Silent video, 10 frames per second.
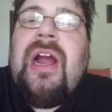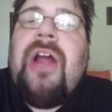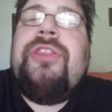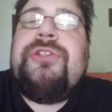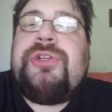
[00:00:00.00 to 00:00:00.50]

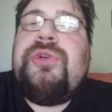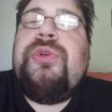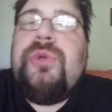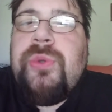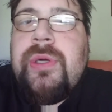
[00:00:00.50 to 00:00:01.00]
are the
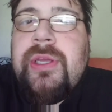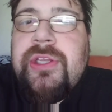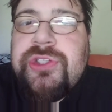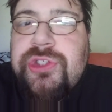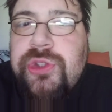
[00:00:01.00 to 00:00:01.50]
true
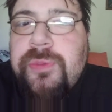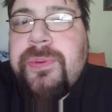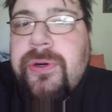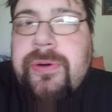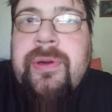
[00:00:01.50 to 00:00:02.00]

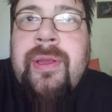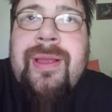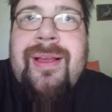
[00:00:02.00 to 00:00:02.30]
super,